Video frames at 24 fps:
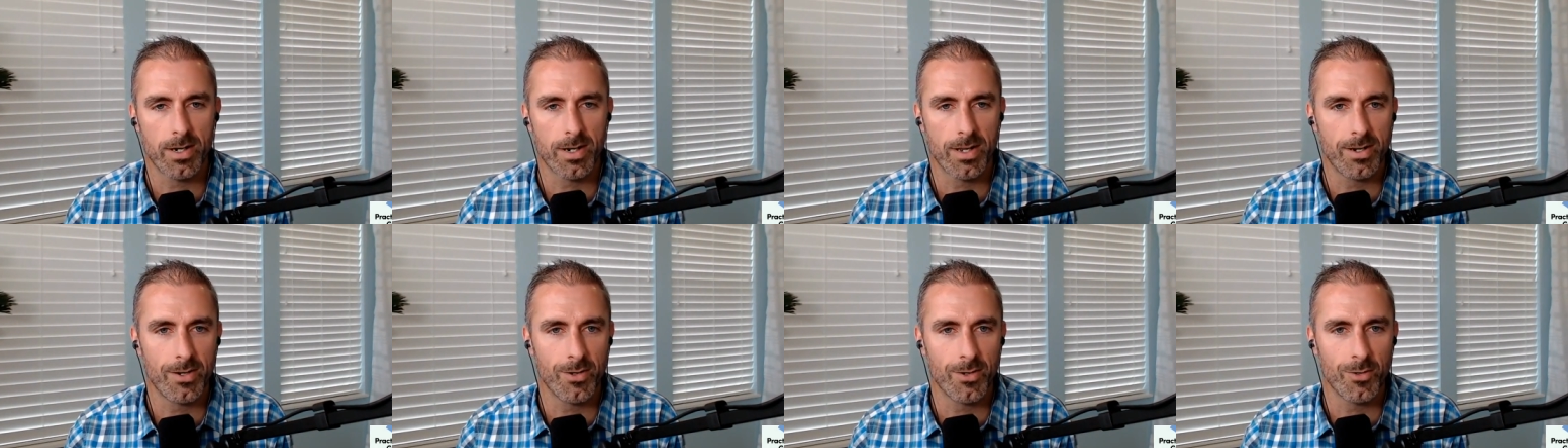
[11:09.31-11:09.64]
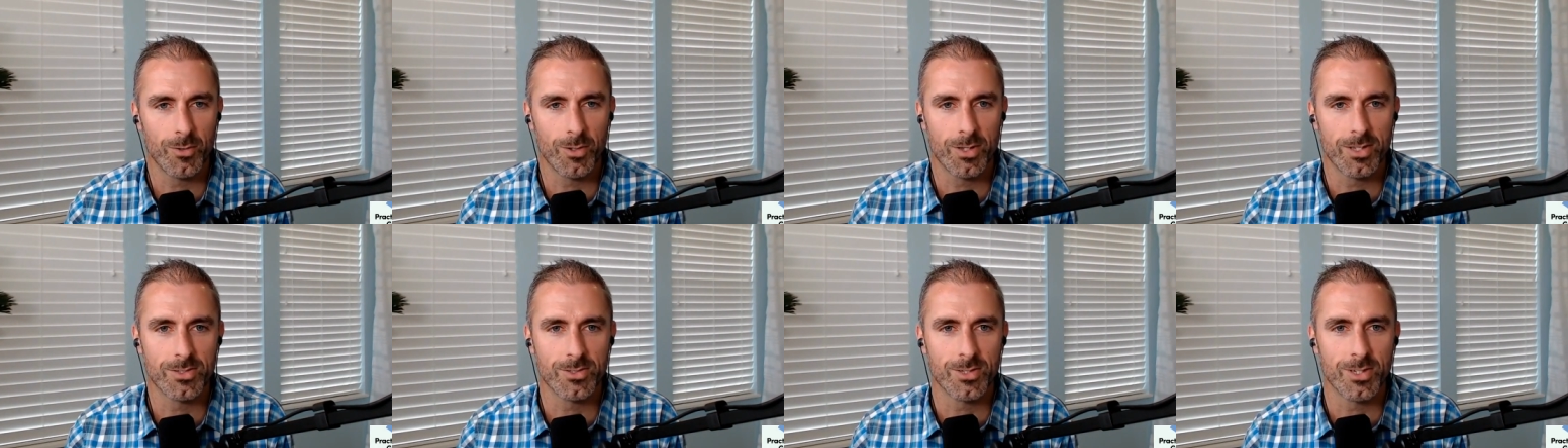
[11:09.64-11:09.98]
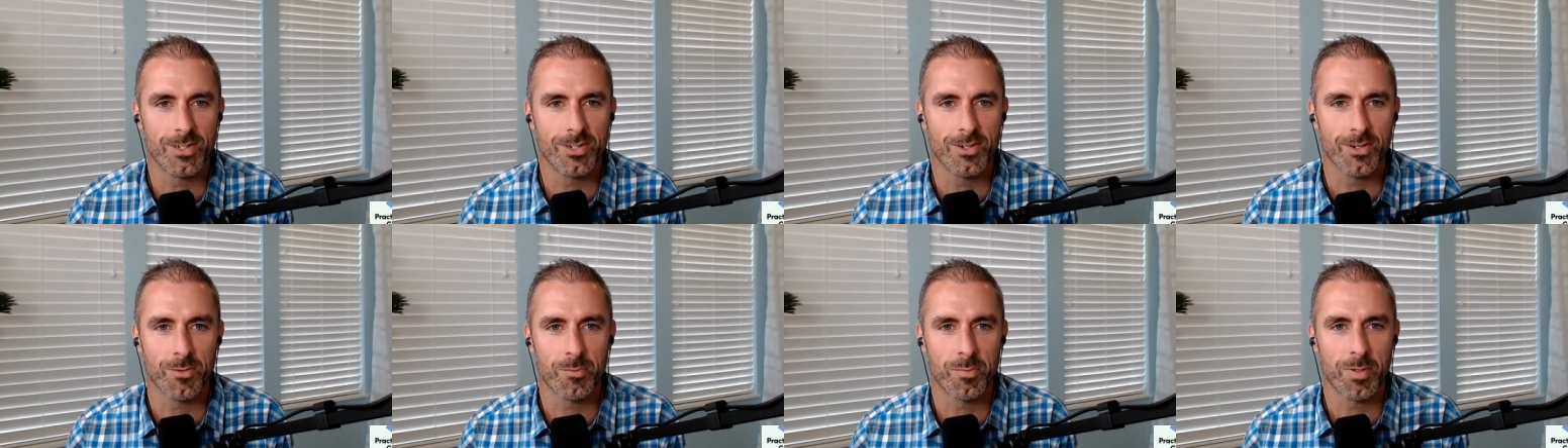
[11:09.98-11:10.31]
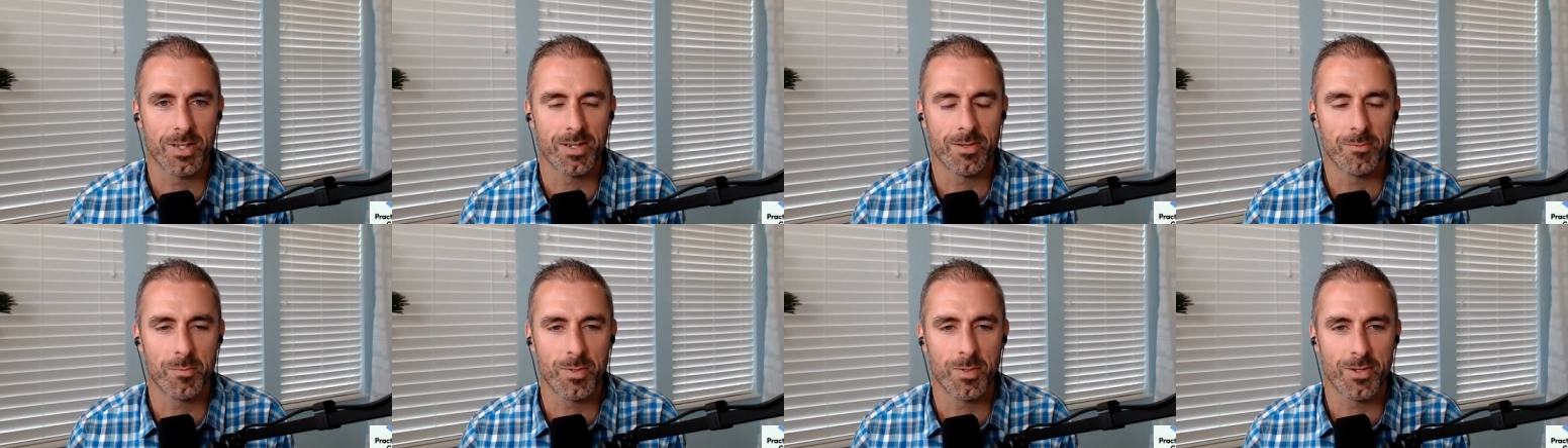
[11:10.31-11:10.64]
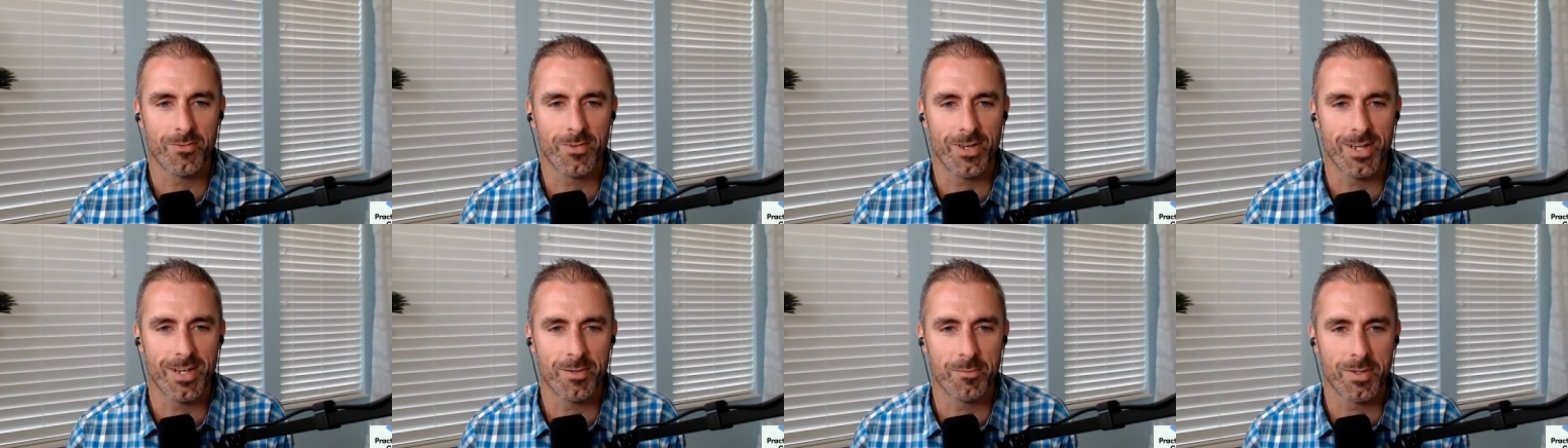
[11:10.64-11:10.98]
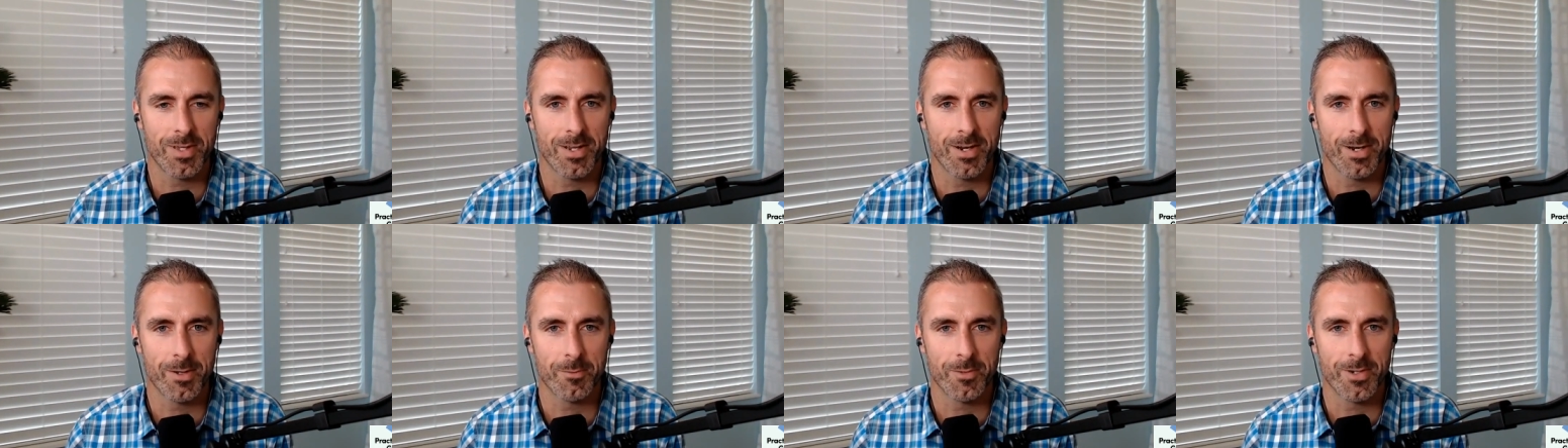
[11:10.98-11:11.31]
I know, Lindsay, you're a big fan of
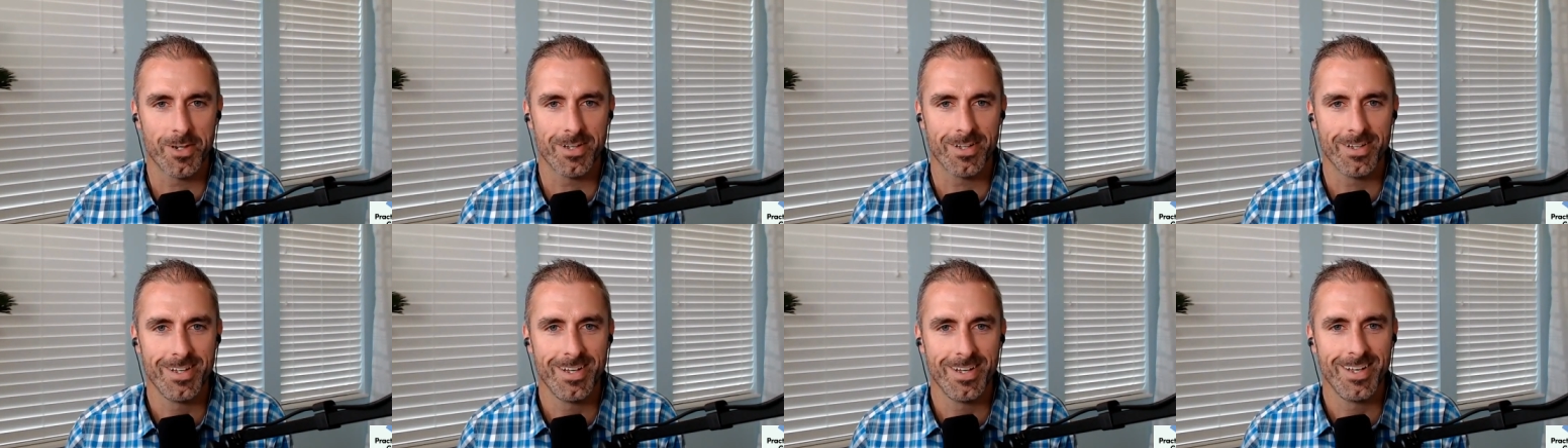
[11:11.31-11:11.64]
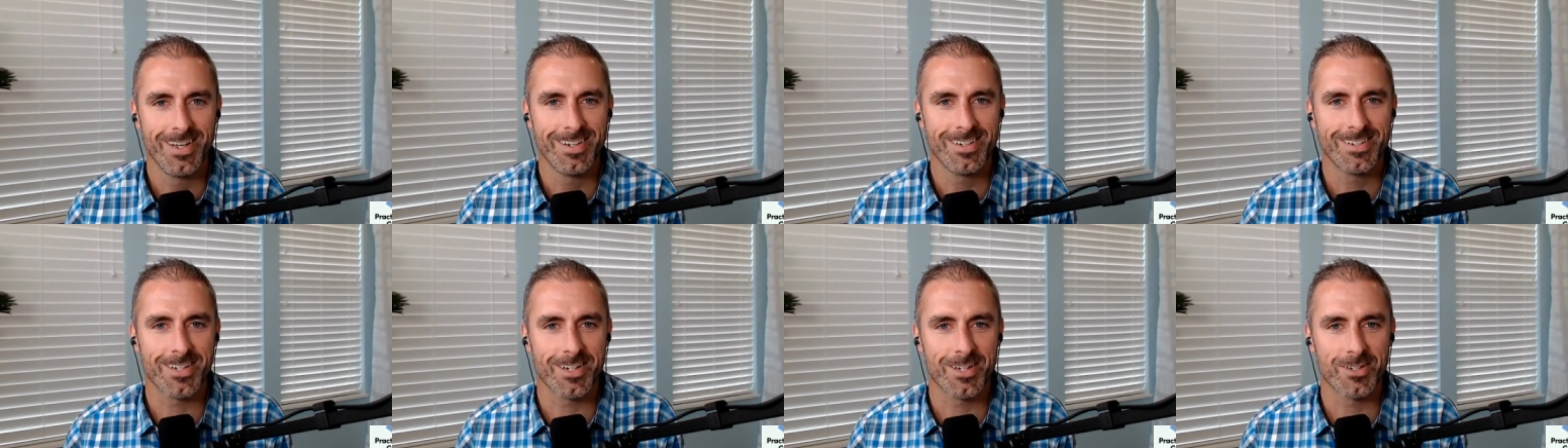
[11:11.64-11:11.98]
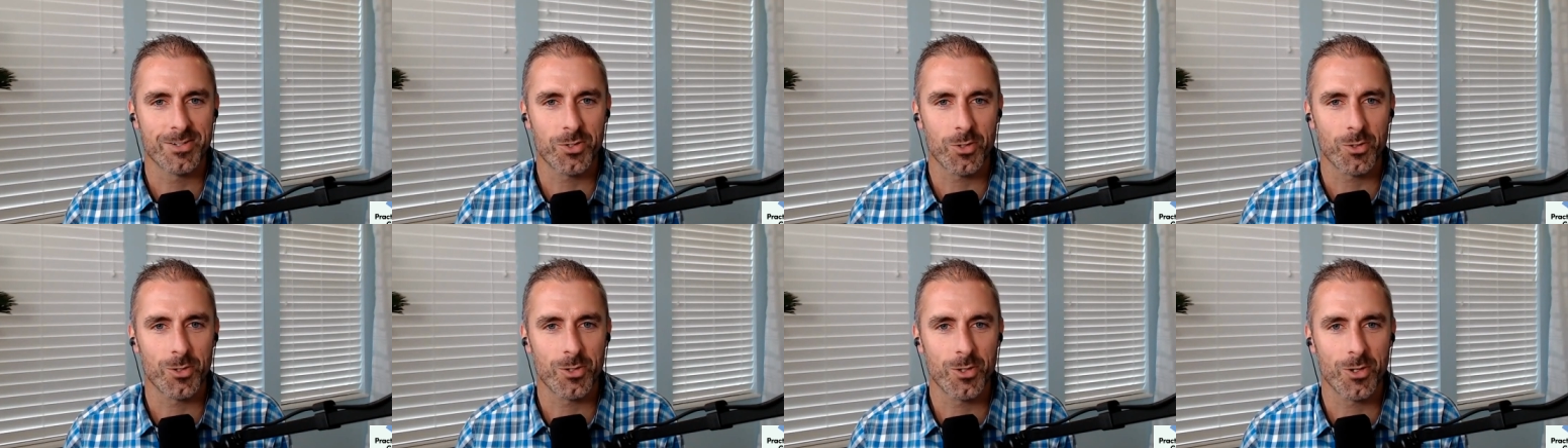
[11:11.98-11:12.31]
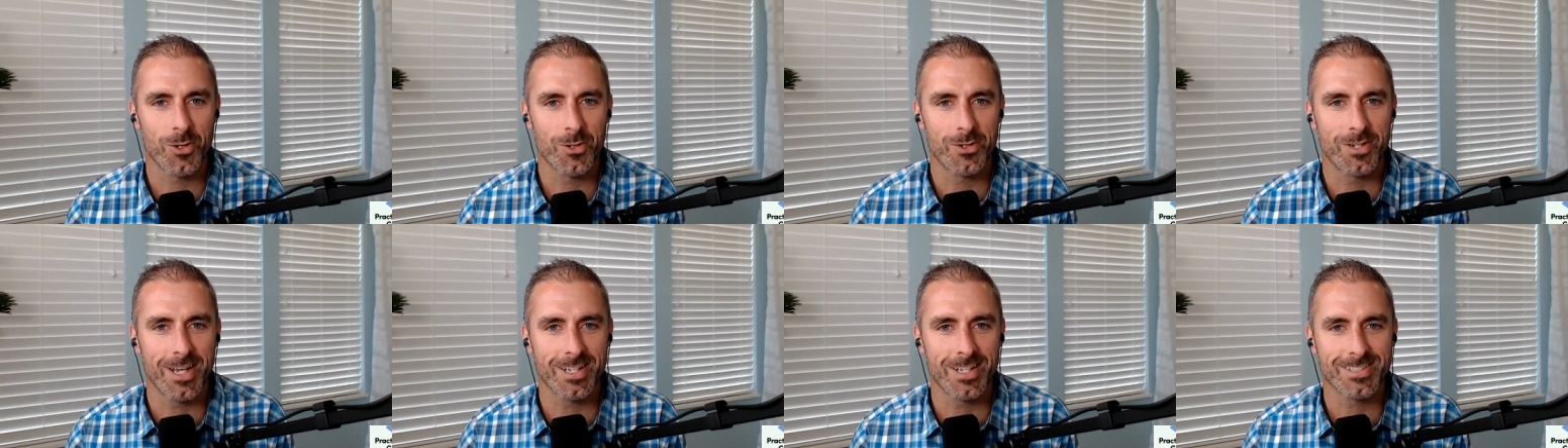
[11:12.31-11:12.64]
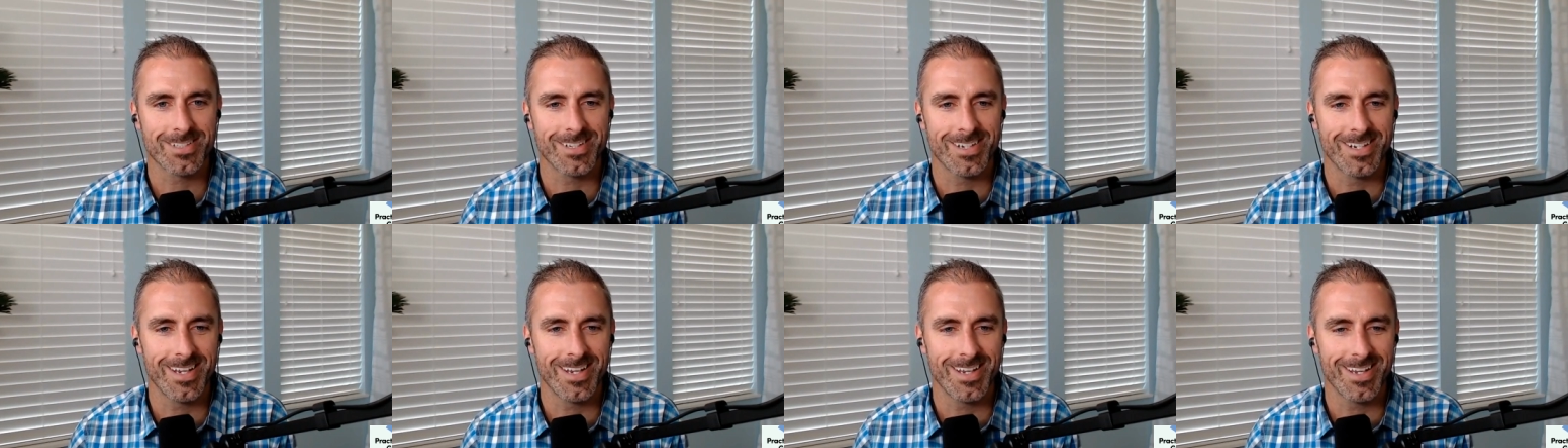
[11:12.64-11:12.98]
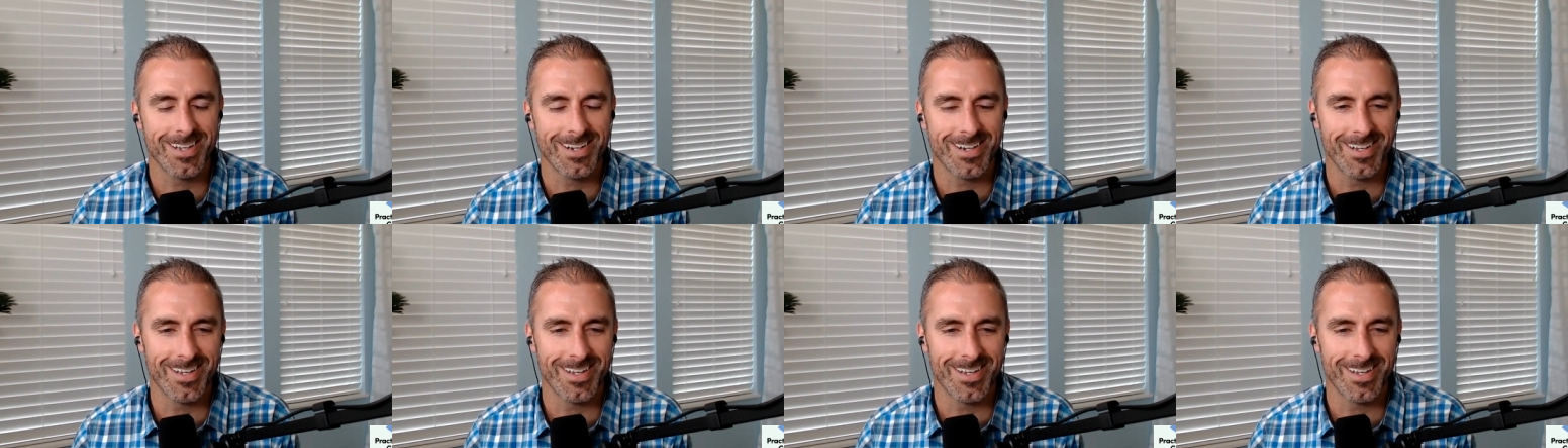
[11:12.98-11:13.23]
being able to control your own destiny and